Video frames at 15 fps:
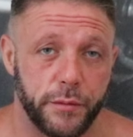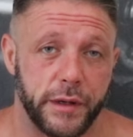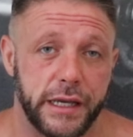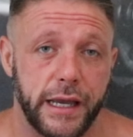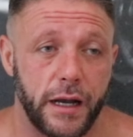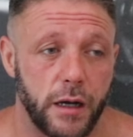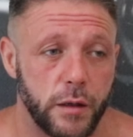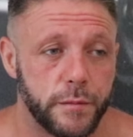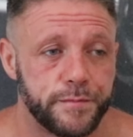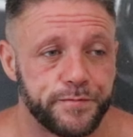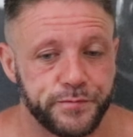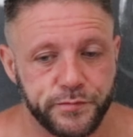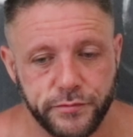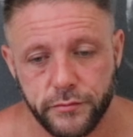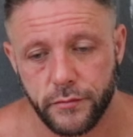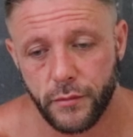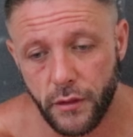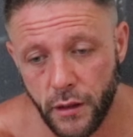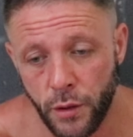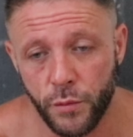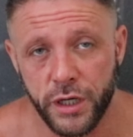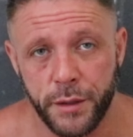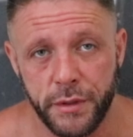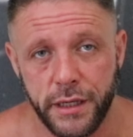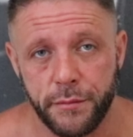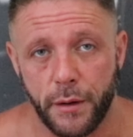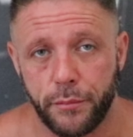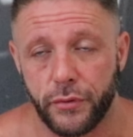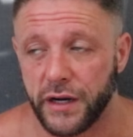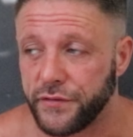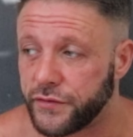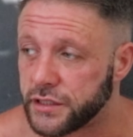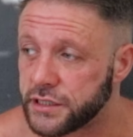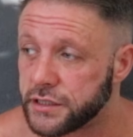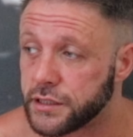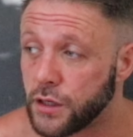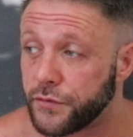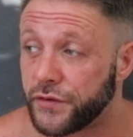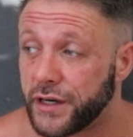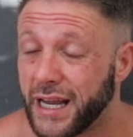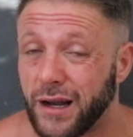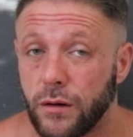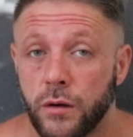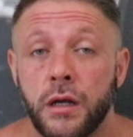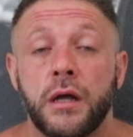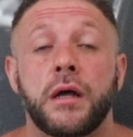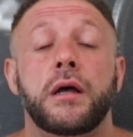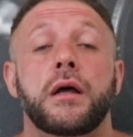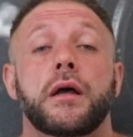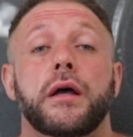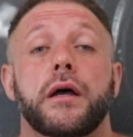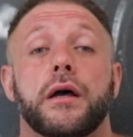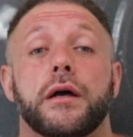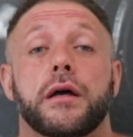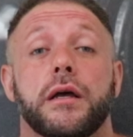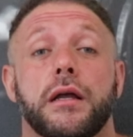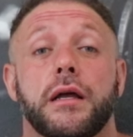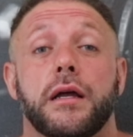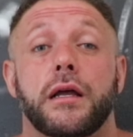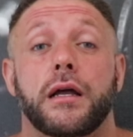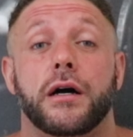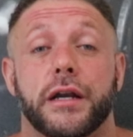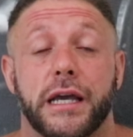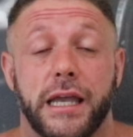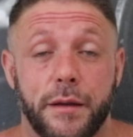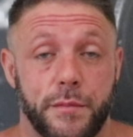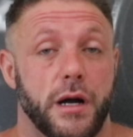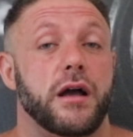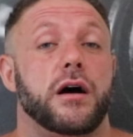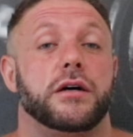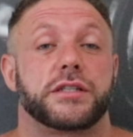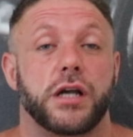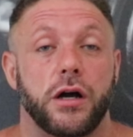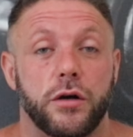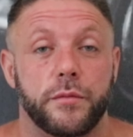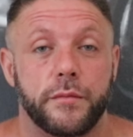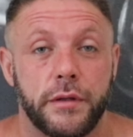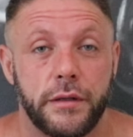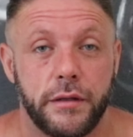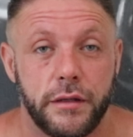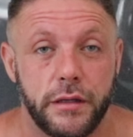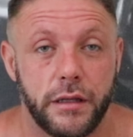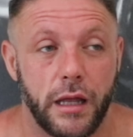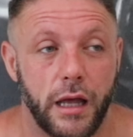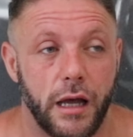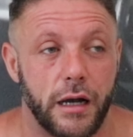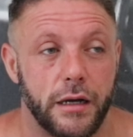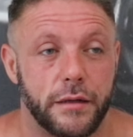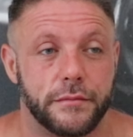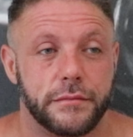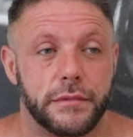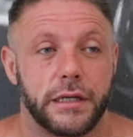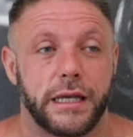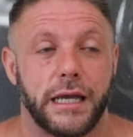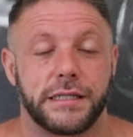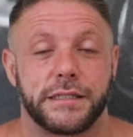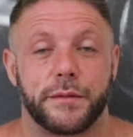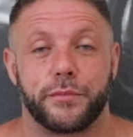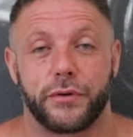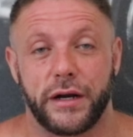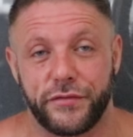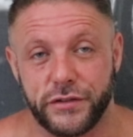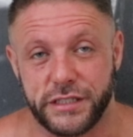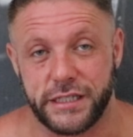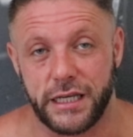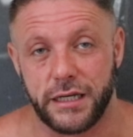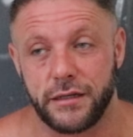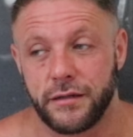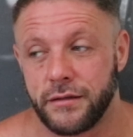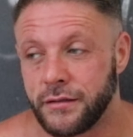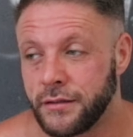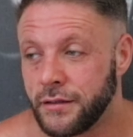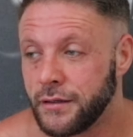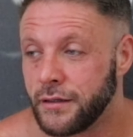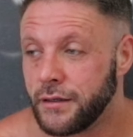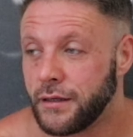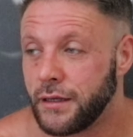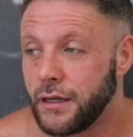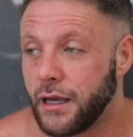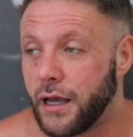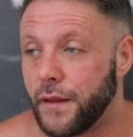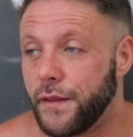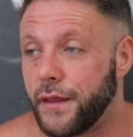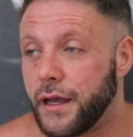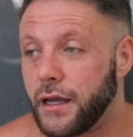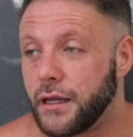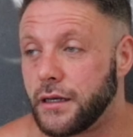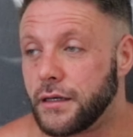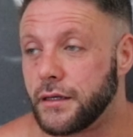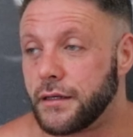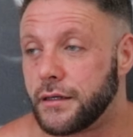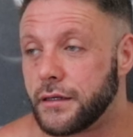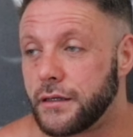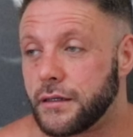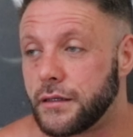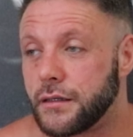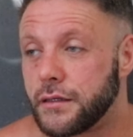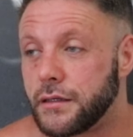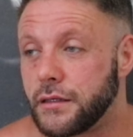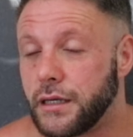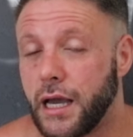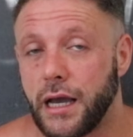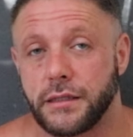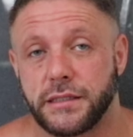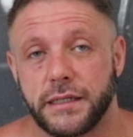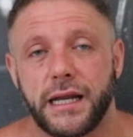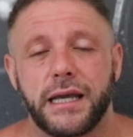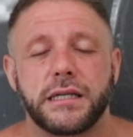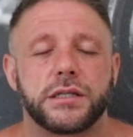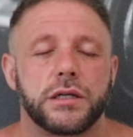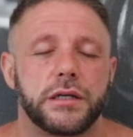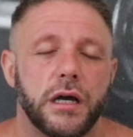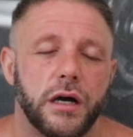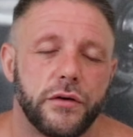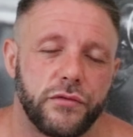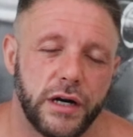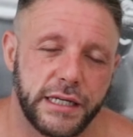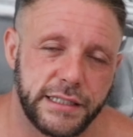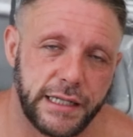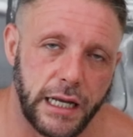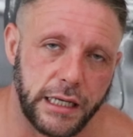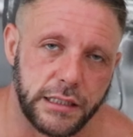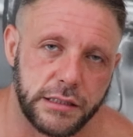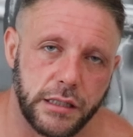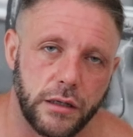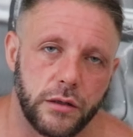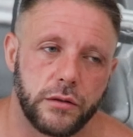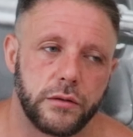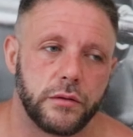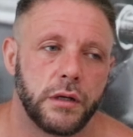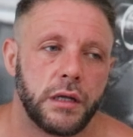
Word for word: when we get home, when I'm eating my breakfast. So for now, I'm going to get my ass home, um, get some breakfast in, and then yeah, today's a, rest day, so